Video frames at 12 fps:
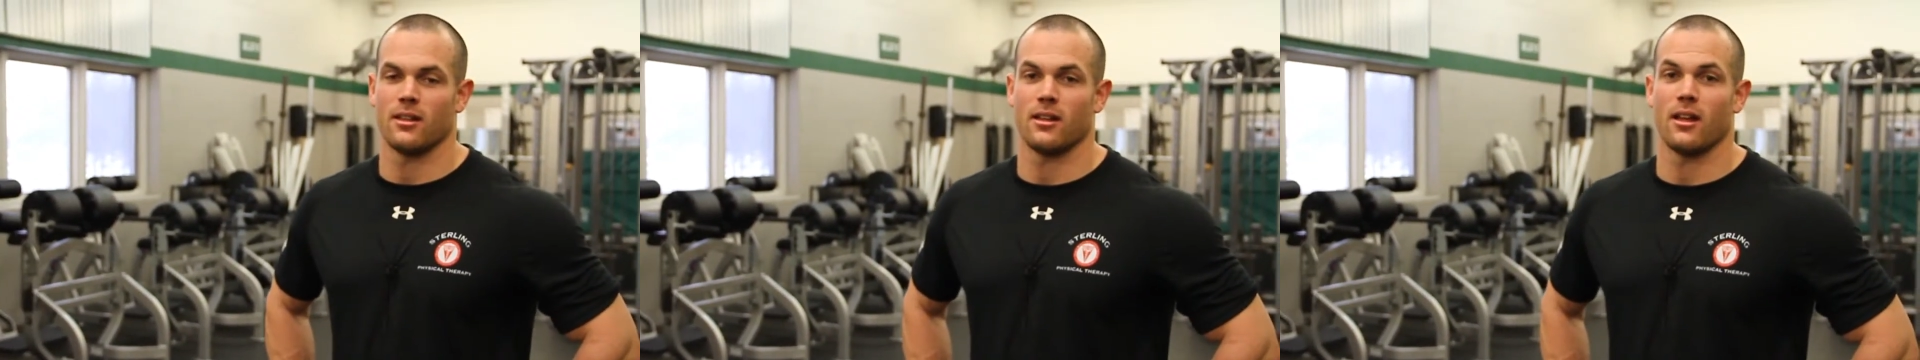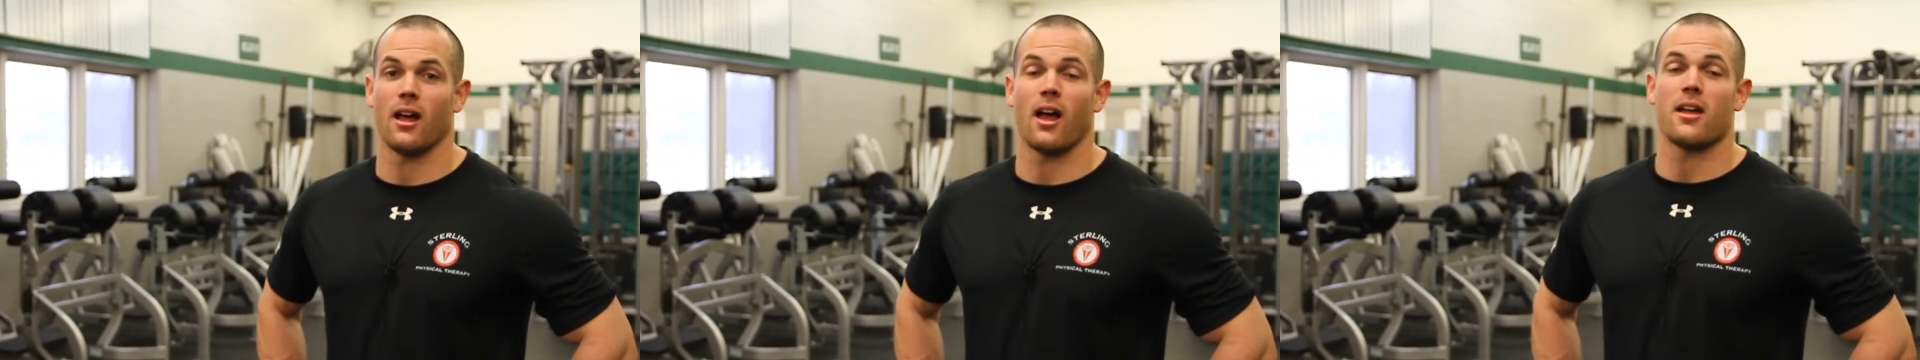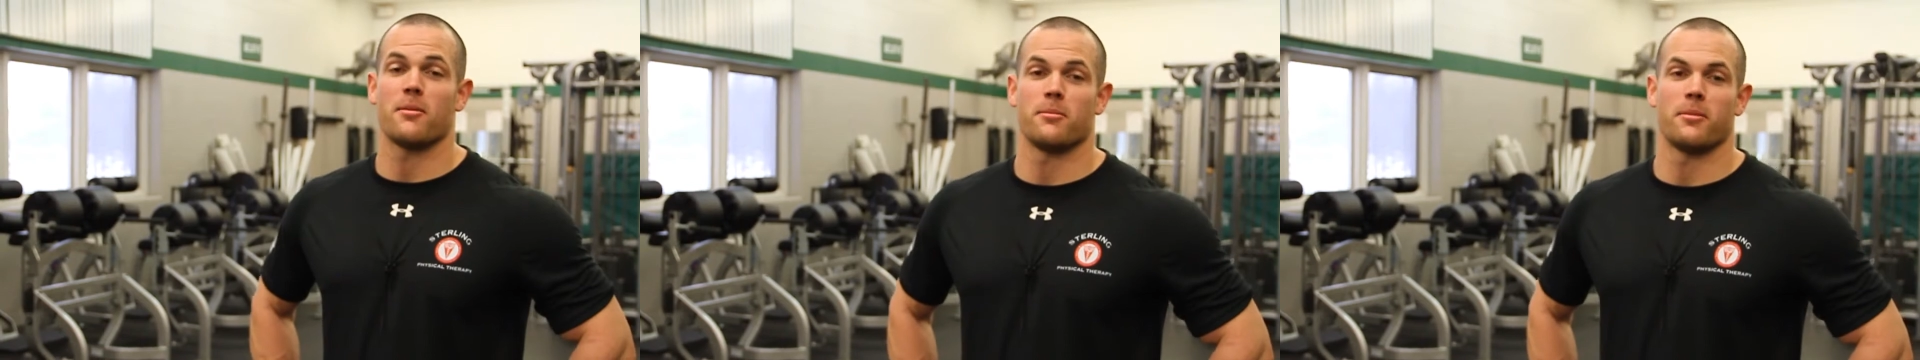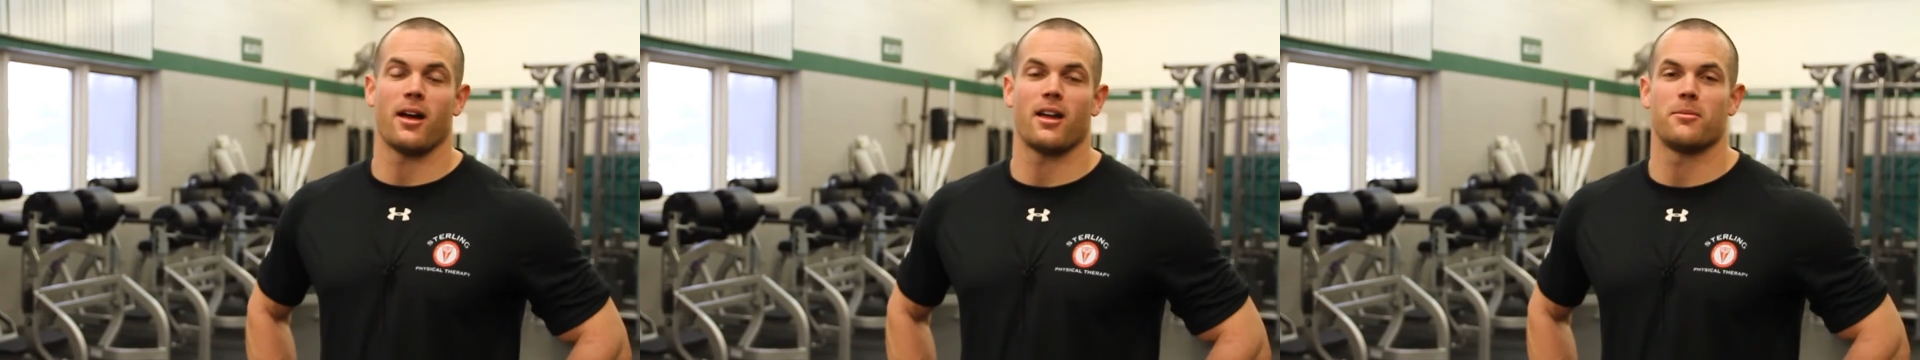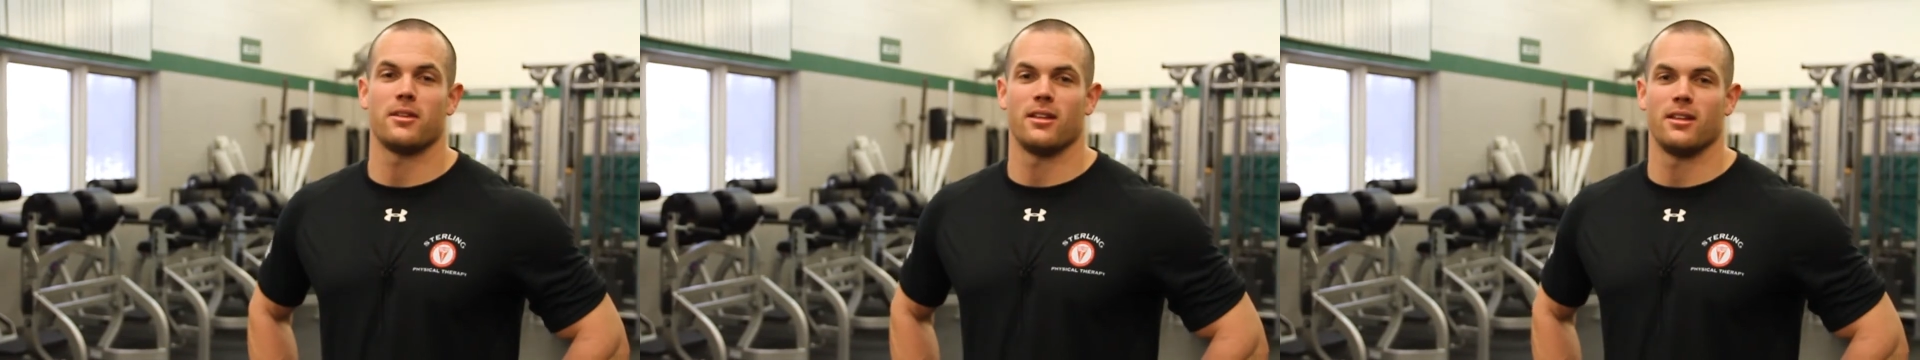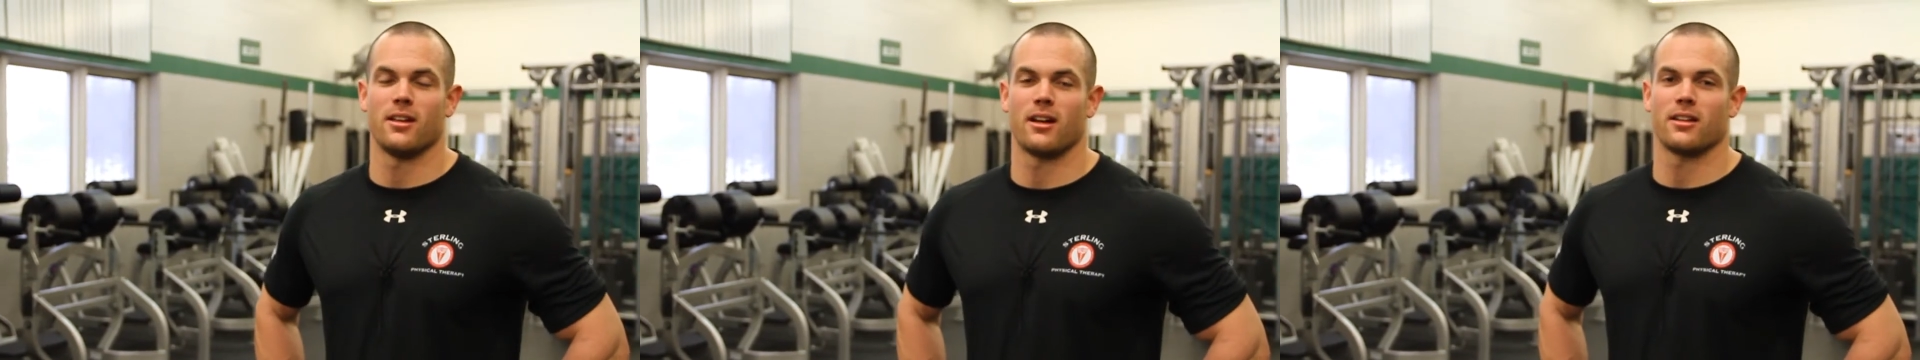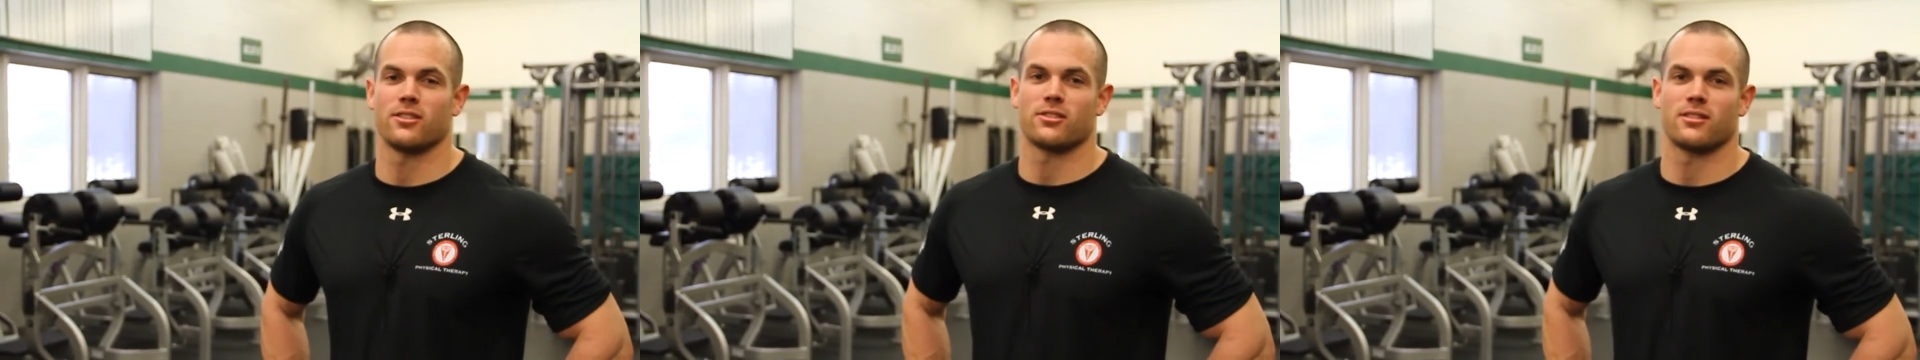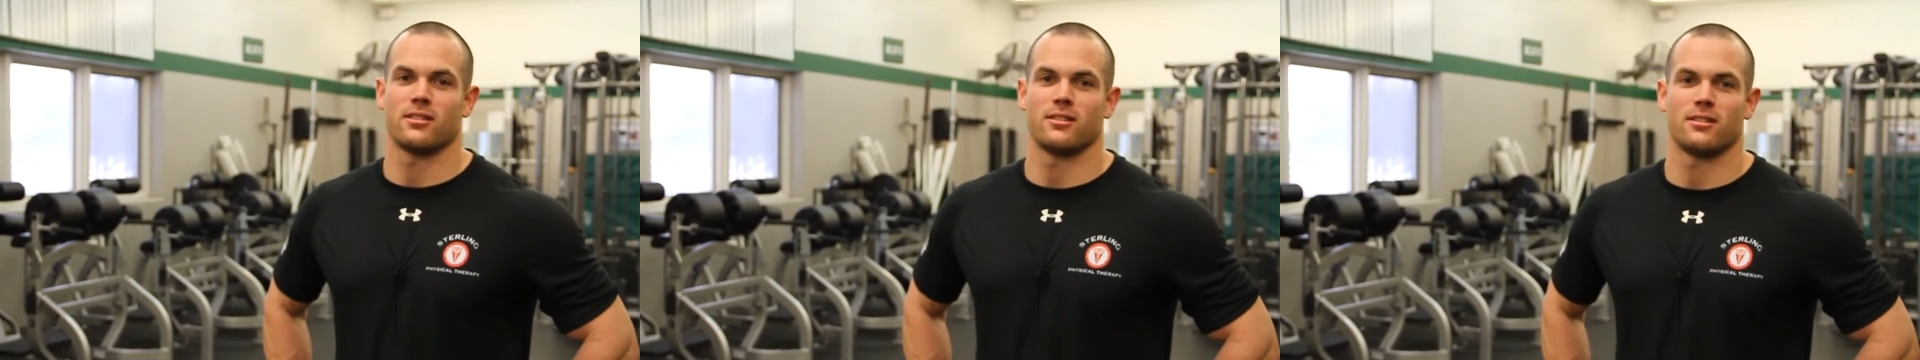I am the youngest